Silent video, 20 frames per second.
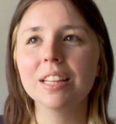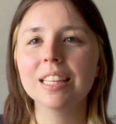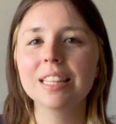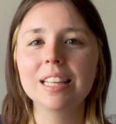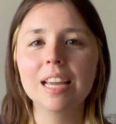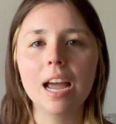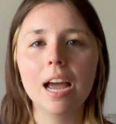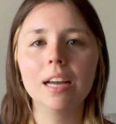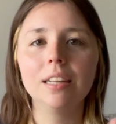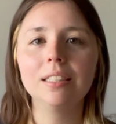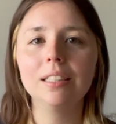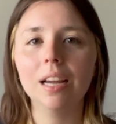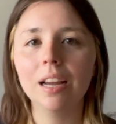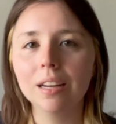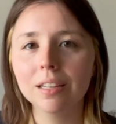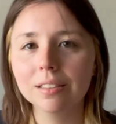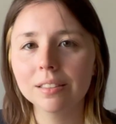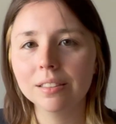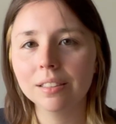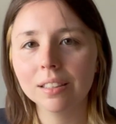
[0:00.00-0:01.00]
the
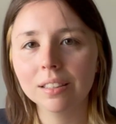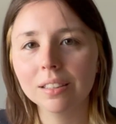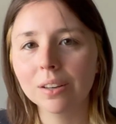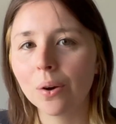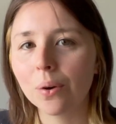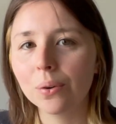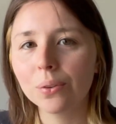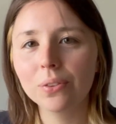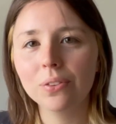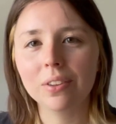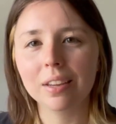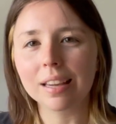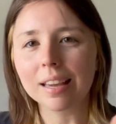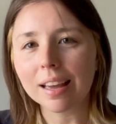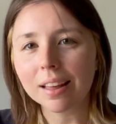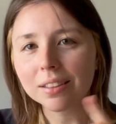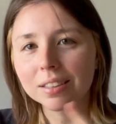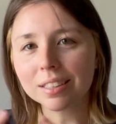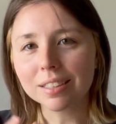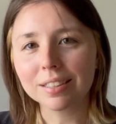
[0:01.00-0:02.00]
ending didn't hold
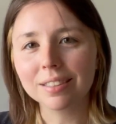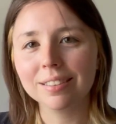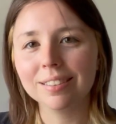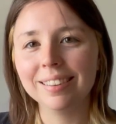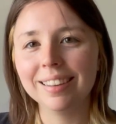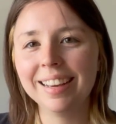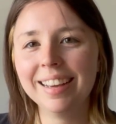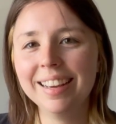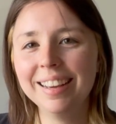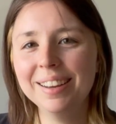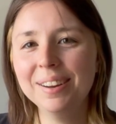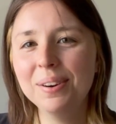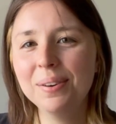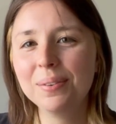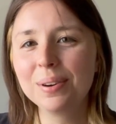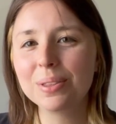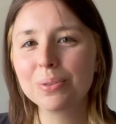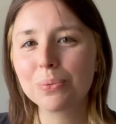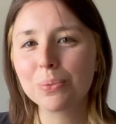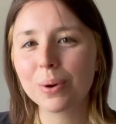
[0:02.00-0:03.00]
together
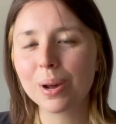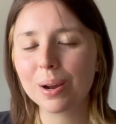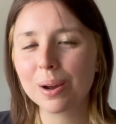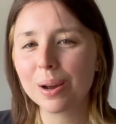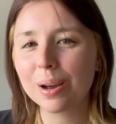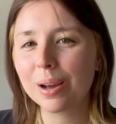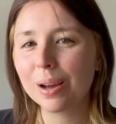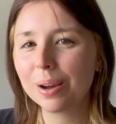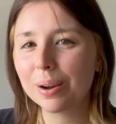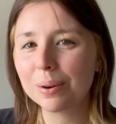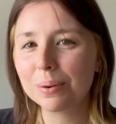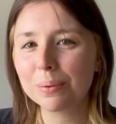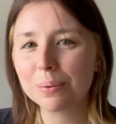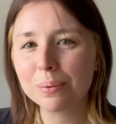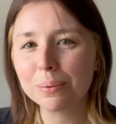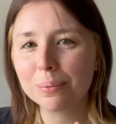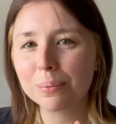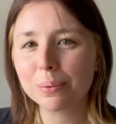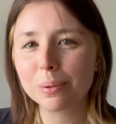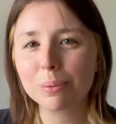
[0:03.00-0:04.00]
with what
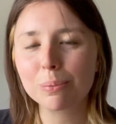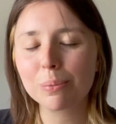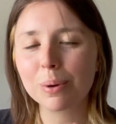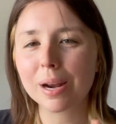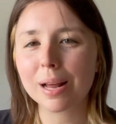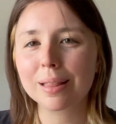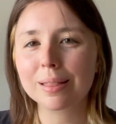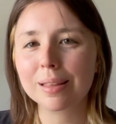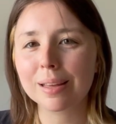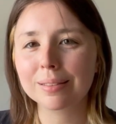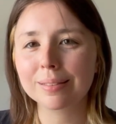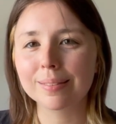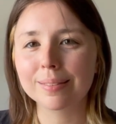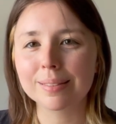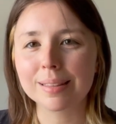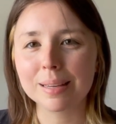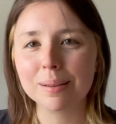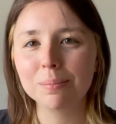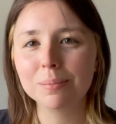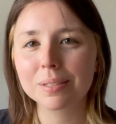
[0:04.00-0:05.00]
I thought the
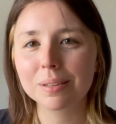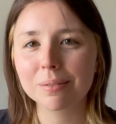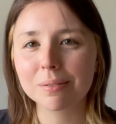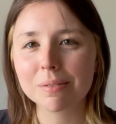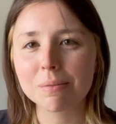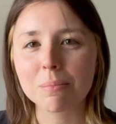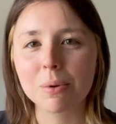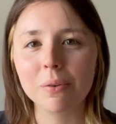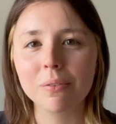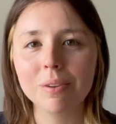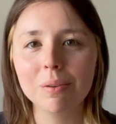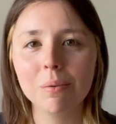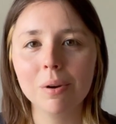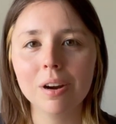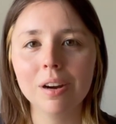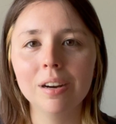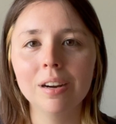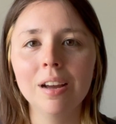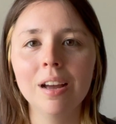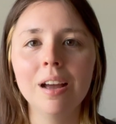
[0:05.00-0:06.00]
themes of the movie
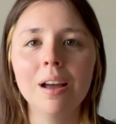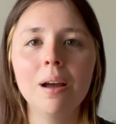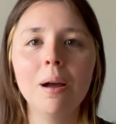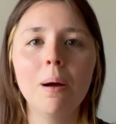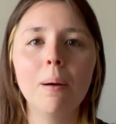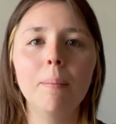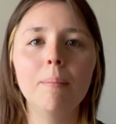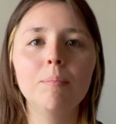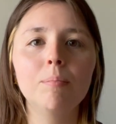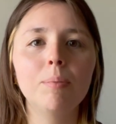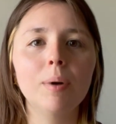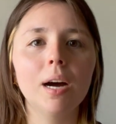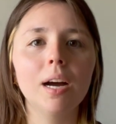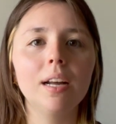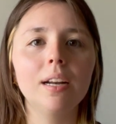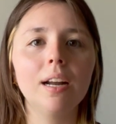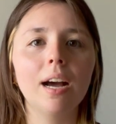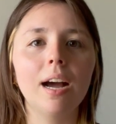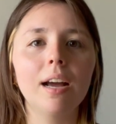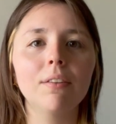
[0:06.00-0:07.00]
were,
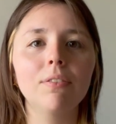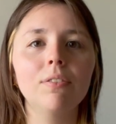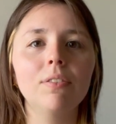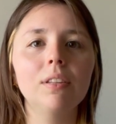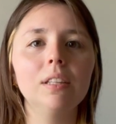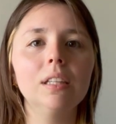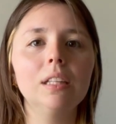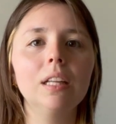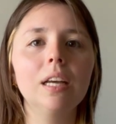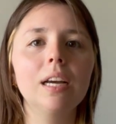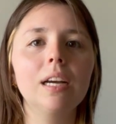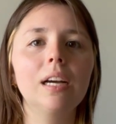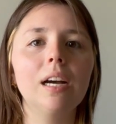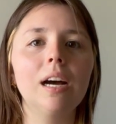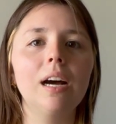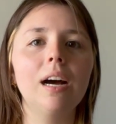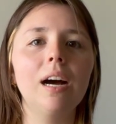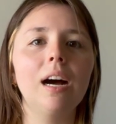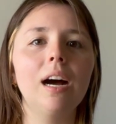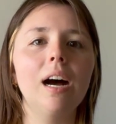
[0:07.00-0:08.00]
but I feel
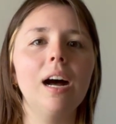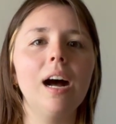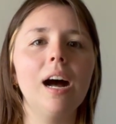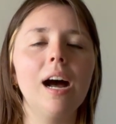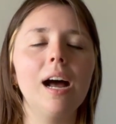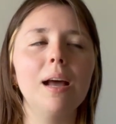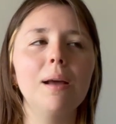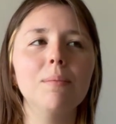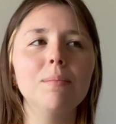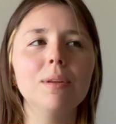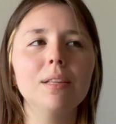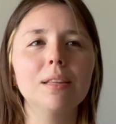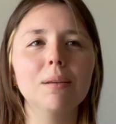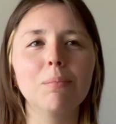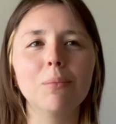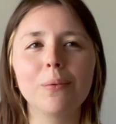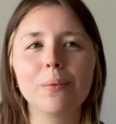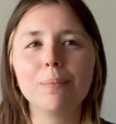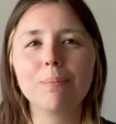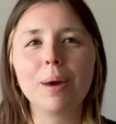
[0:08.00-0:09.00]
like I'm in the
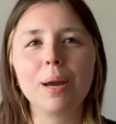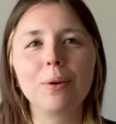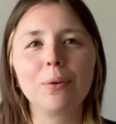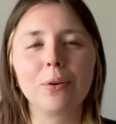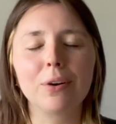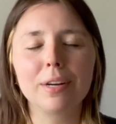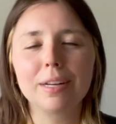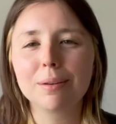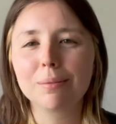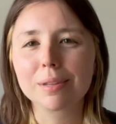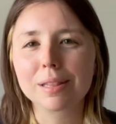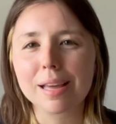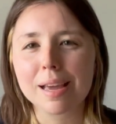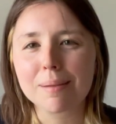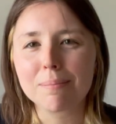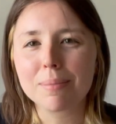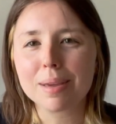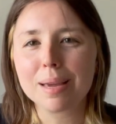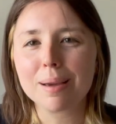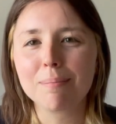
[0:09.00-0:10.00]
minority with
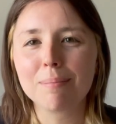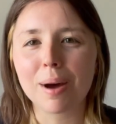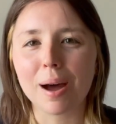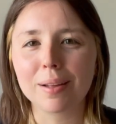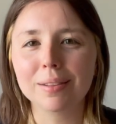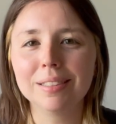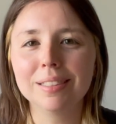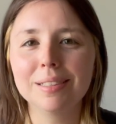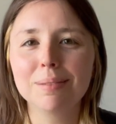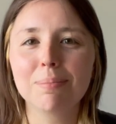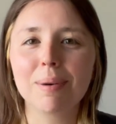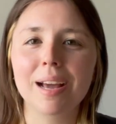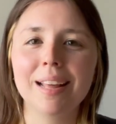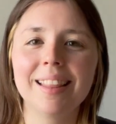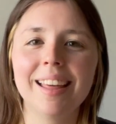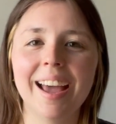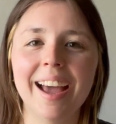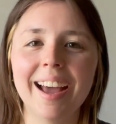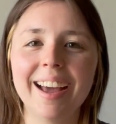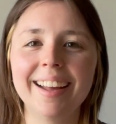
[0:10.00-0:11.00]
like being bothered by
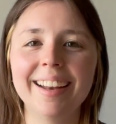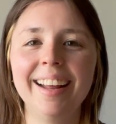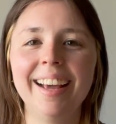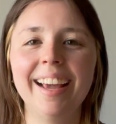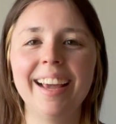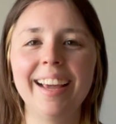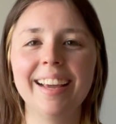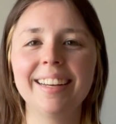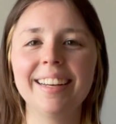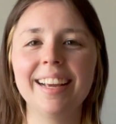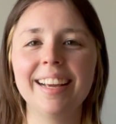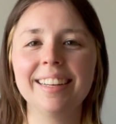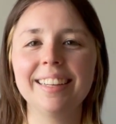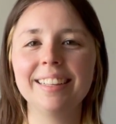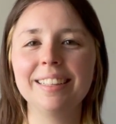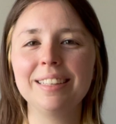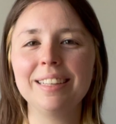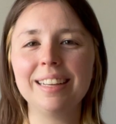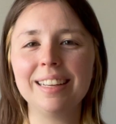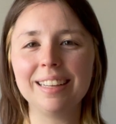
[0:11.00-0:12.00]
that, and
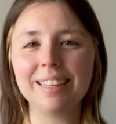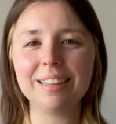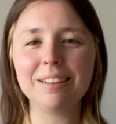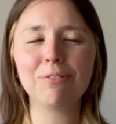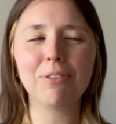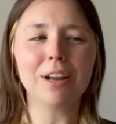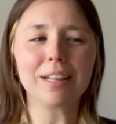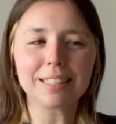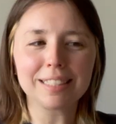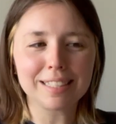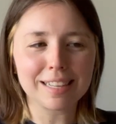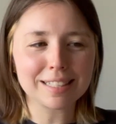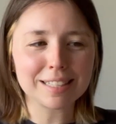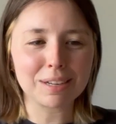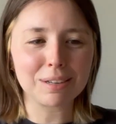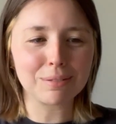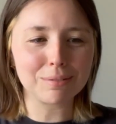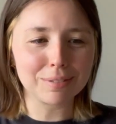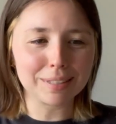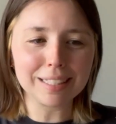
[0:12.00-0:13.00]
it frankly
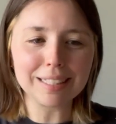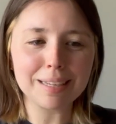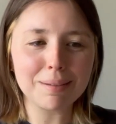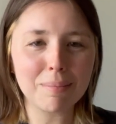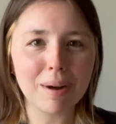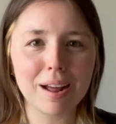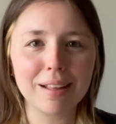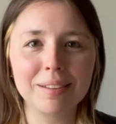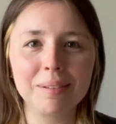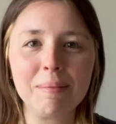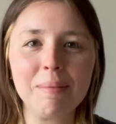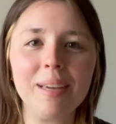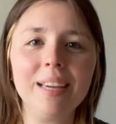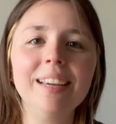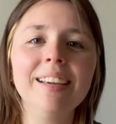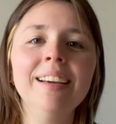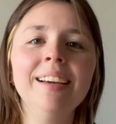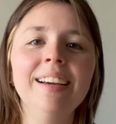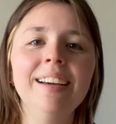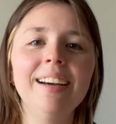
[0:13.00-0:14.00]
doesn't really bother
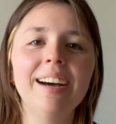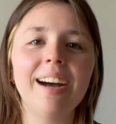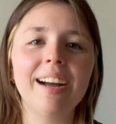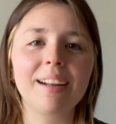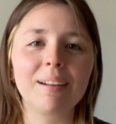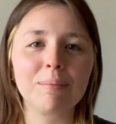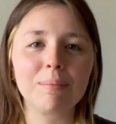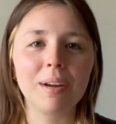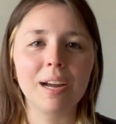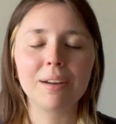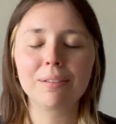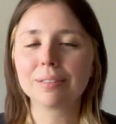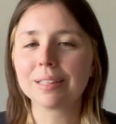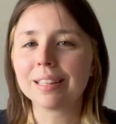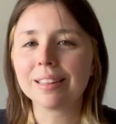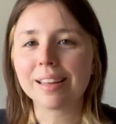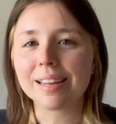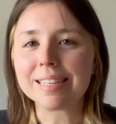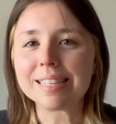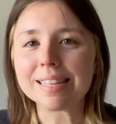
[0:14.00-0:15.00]
me. I
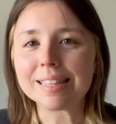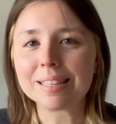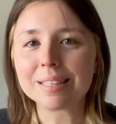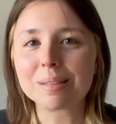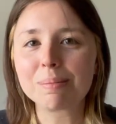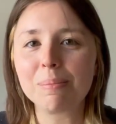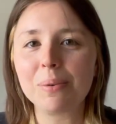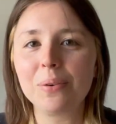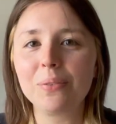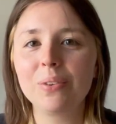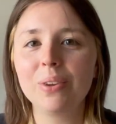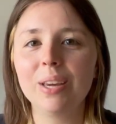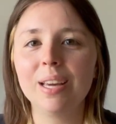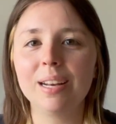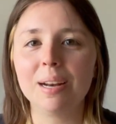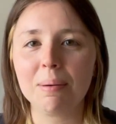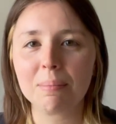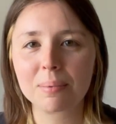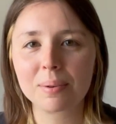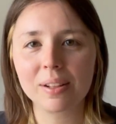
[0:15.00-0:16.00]
really liked this movie,
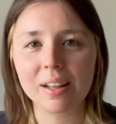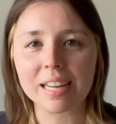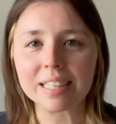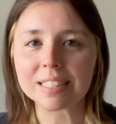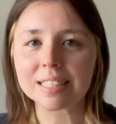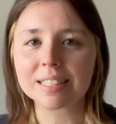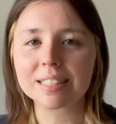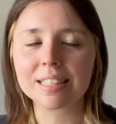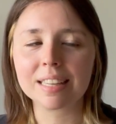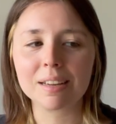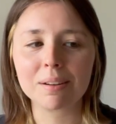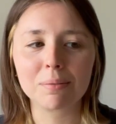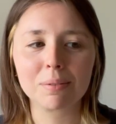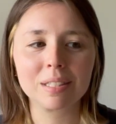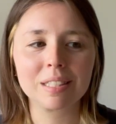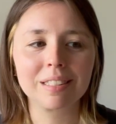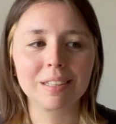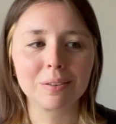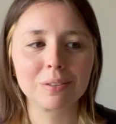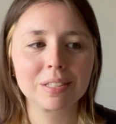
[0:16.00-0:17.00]
and I'm glad to see it was so